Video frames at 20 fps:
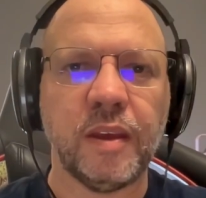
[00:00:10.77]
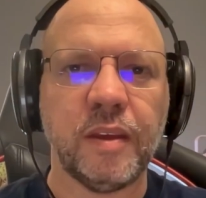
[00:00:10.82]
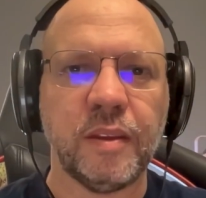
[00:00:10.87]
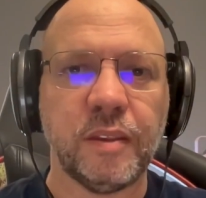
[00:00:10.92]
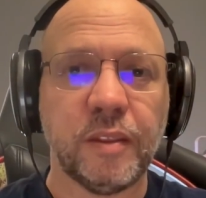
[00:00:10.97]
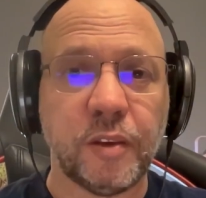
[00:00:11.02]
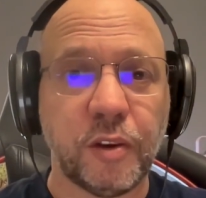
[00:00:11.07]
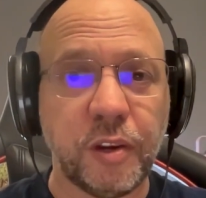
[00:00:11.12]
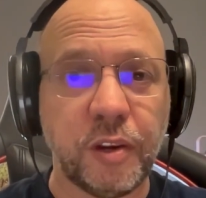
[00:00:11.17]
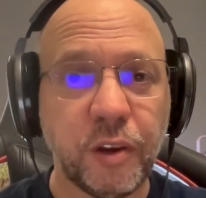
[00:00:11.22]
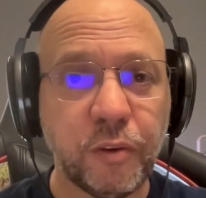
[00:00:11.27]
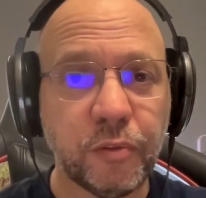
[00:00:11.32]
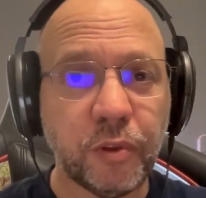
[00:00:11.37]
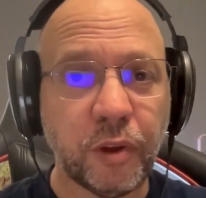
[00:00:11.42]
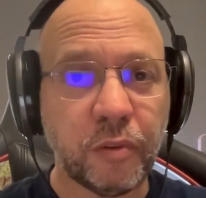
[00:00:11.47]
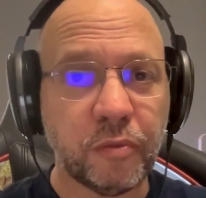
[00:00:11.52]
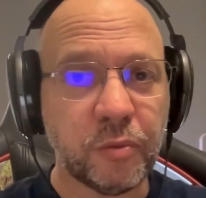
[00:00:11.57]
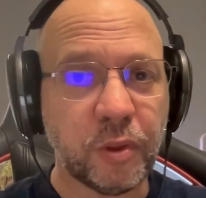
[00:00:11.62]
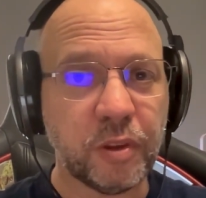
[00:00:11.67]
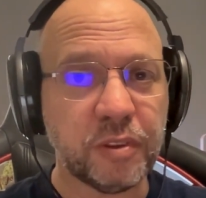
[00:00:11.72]
There are no
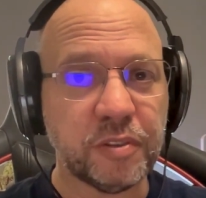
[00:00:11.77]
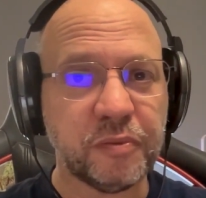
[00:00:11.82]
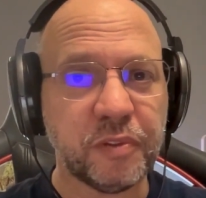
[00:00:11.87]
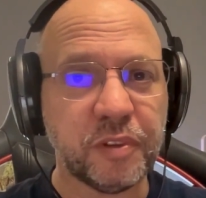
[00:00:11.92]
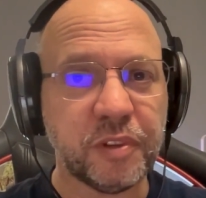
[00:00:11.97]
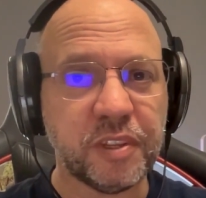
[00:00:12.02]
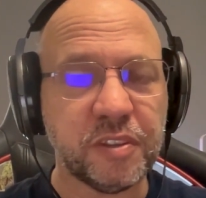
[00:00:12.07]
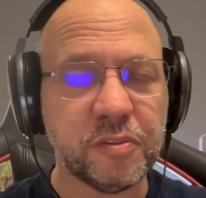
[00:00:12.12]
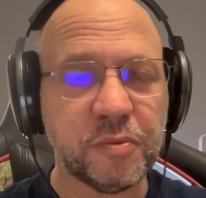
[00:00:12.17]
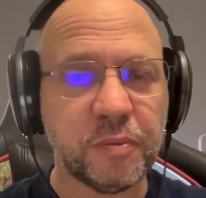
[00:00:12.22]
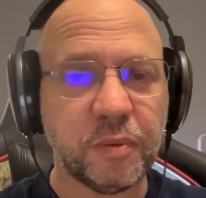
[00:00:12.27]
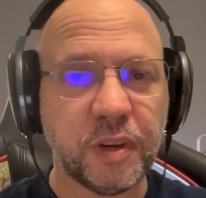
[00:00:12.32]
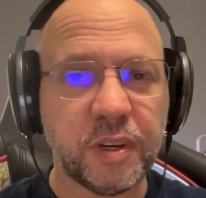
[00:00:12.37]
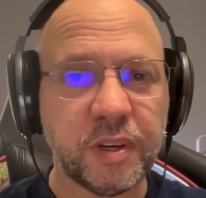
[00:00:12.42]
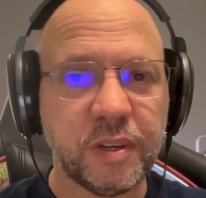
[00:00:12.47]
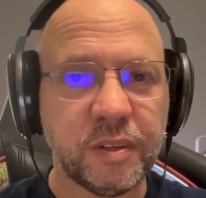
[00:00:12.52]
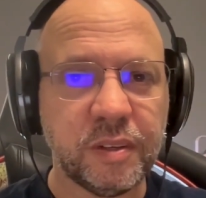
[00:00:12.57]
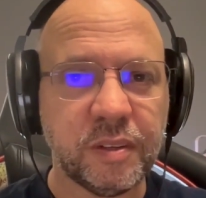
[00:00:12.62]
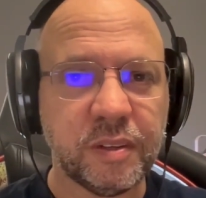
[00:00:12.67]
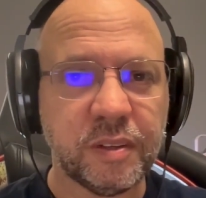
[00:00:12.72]
downloads for this
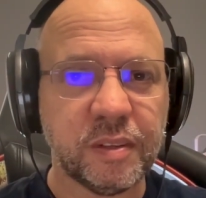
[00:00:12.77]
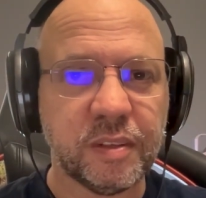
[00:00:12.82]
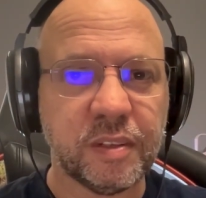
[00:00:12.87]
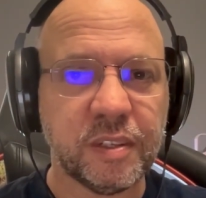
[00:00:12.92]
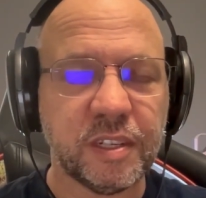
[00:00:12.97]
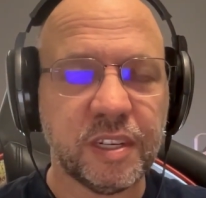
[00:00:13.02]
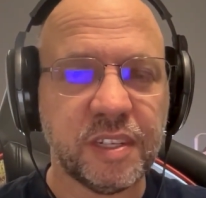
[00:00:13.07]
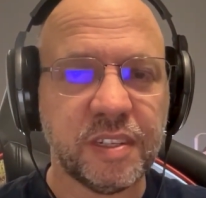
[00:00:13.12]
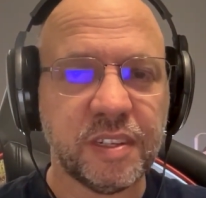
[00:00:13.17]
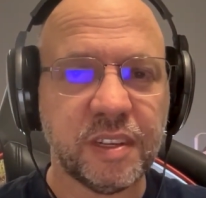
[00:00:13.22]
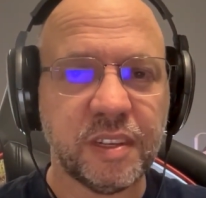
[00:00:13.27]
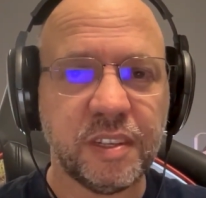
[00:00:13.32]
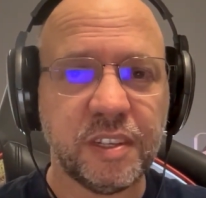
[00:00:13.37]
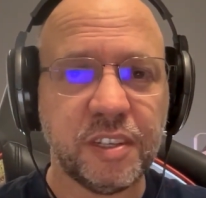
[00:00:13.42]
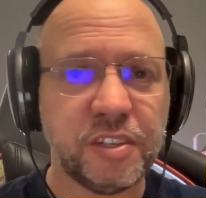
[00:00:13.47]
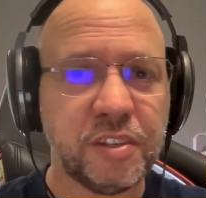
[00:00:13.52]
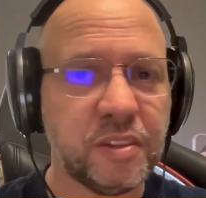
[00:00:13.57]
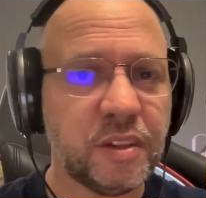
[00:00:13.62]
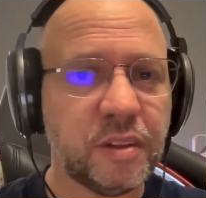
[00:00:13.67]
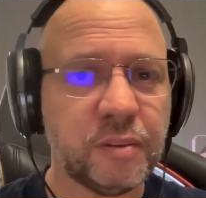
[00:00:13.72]
one, just a
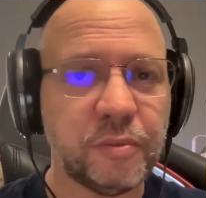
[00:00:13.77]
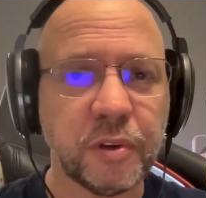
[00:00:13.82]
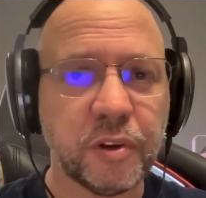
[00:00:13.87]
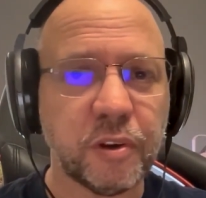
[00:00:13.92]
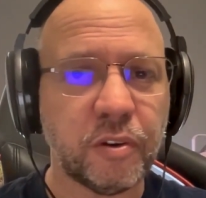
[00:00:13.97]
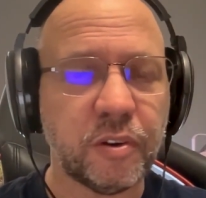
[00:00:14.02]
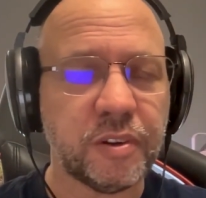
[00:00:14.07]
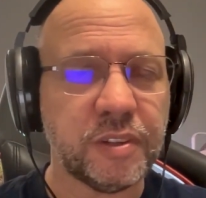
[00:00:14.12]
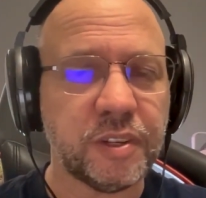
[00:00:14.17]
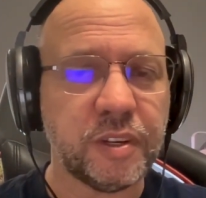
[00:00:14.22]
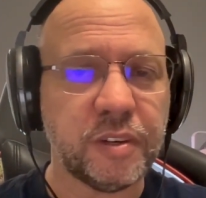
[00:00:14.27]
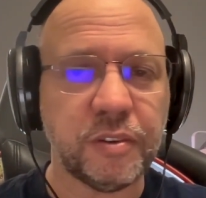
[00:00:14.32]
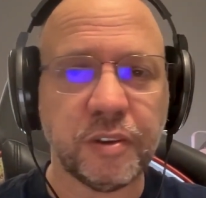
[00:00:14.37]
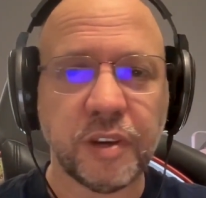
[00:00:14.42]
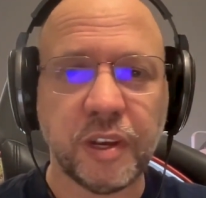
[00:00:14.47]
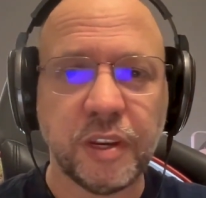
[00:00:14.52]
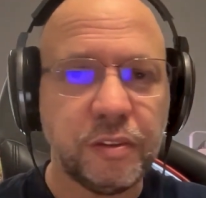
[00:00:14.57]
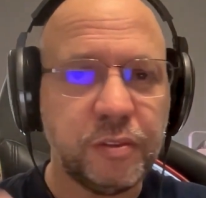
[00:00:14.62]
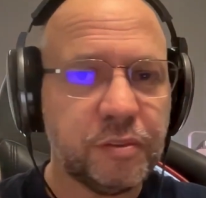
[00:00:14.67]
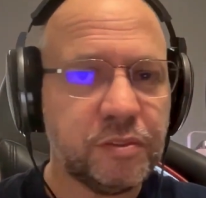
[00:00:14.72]
digital recorder. You
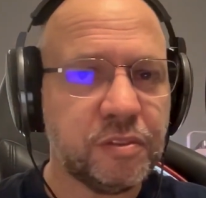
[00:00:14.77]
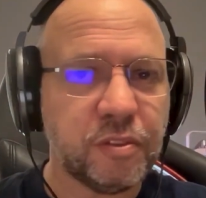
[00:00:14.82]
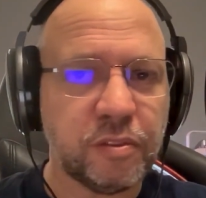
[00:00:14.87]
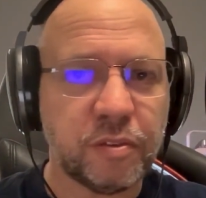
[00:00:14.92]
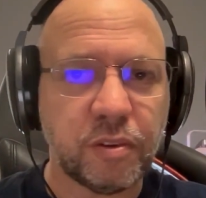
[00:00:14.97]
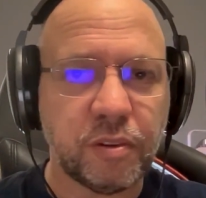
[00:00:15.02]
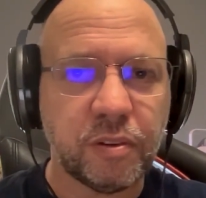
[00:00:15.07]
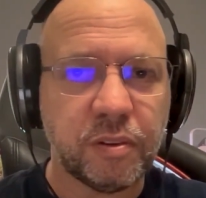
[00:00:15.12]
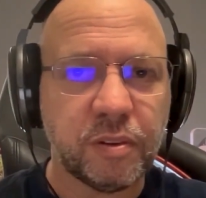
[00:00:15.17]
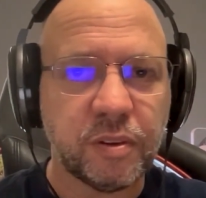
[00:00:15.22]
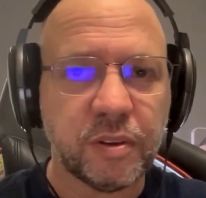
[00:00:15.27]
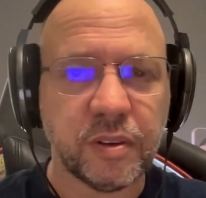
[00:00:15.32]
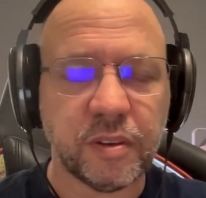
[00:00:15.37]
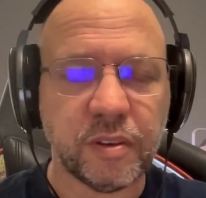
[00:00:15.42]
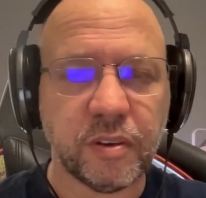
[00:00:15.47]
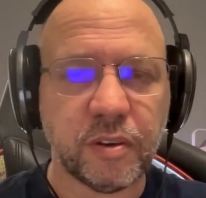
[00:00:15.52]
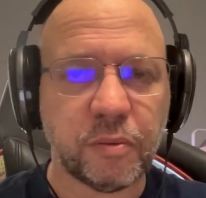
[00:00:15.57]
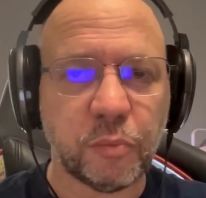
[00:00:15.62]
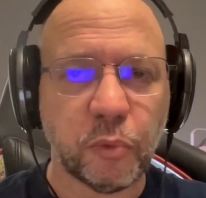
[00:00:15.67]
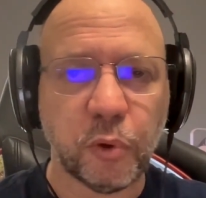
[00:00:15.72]
can use
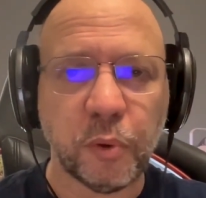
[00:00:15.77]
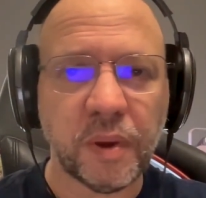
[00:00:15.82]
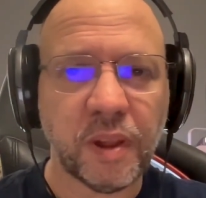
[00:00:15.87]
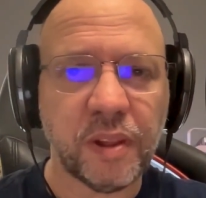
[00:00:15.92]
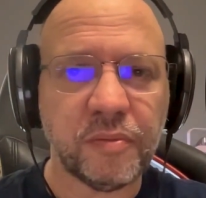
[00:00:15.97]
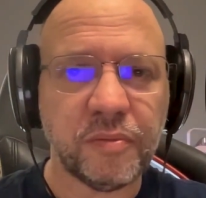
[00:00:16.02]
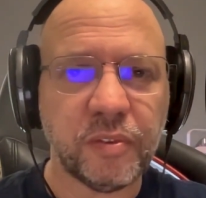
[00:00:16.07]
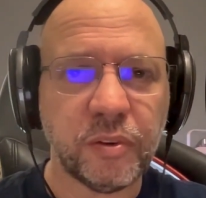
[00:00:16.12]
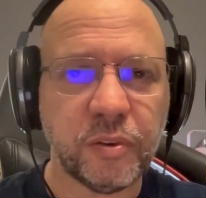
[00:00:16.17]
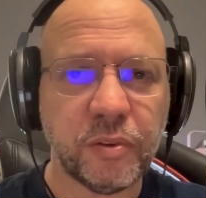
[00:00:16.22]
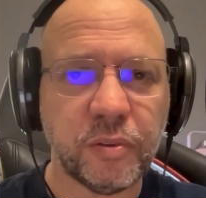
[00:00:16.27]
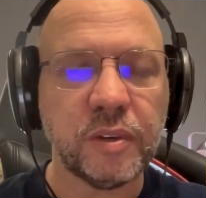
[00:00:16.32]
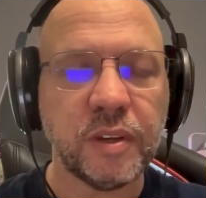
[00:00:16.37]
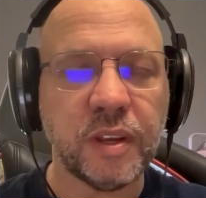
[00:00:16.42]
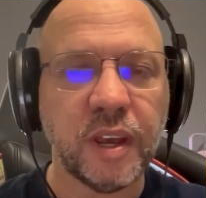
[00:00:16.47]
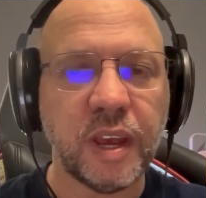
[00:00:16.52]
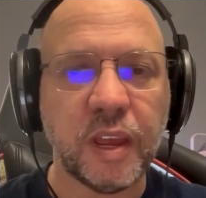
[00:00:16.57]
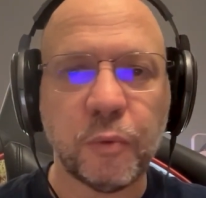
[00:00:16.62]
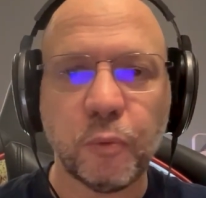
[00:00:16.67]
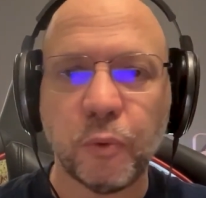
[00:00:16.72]
your mobile phone
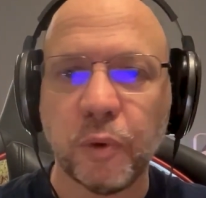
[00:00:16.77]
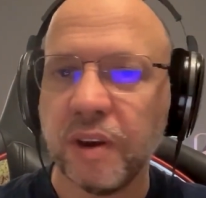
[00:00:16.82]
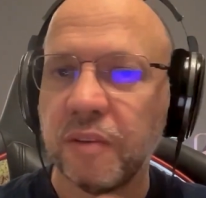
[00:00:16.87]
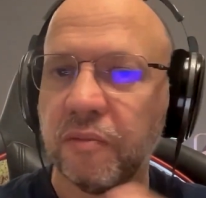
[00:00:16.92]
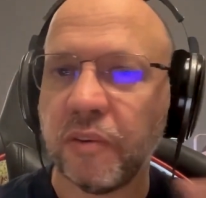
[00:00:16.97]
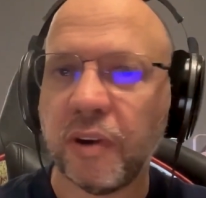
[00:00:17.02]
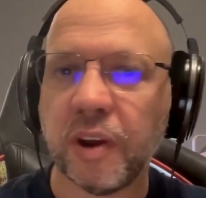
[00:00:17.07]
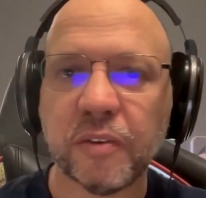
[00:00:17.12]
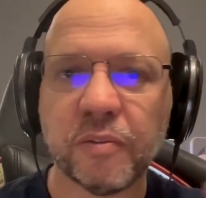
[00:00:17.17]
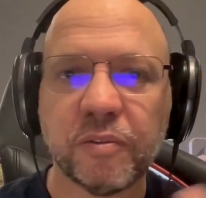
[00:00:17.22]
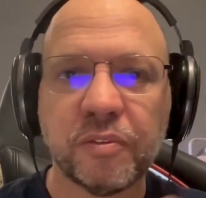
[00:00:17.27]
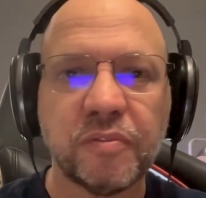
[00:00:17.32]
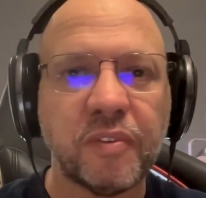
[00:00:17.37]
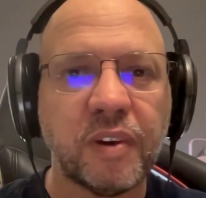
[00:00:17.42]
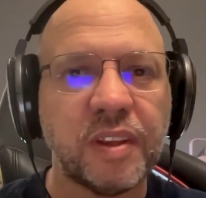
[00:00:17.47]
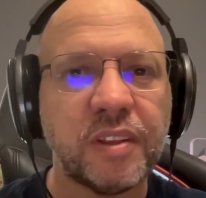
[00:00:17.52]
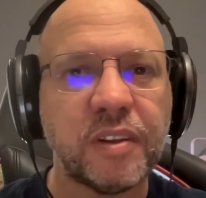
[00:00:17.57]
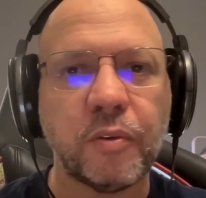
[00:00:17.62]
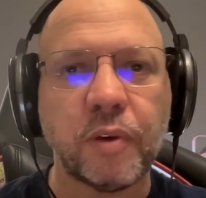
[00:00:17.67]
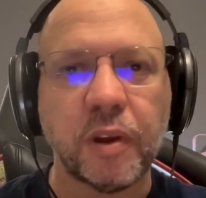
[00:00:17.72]
and whatever I could
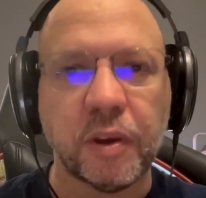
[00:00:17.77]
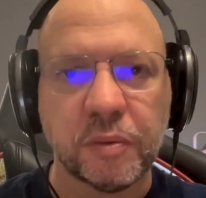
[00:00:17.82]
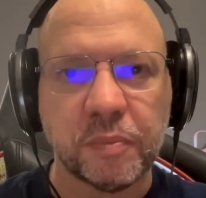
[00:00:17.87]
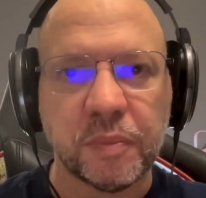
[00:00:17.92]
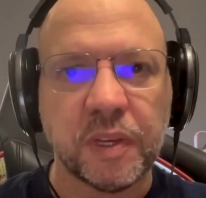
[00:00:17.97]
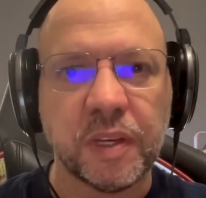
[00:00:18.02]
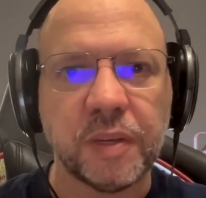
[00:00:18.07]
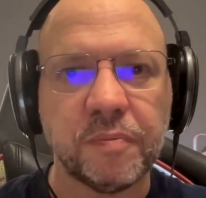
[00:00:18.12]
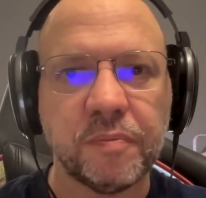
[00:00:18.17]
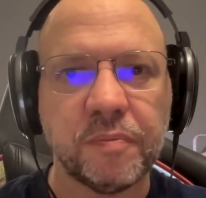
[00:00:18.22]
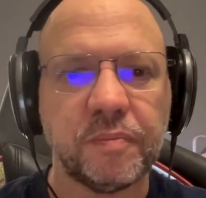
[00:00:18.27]
find around me.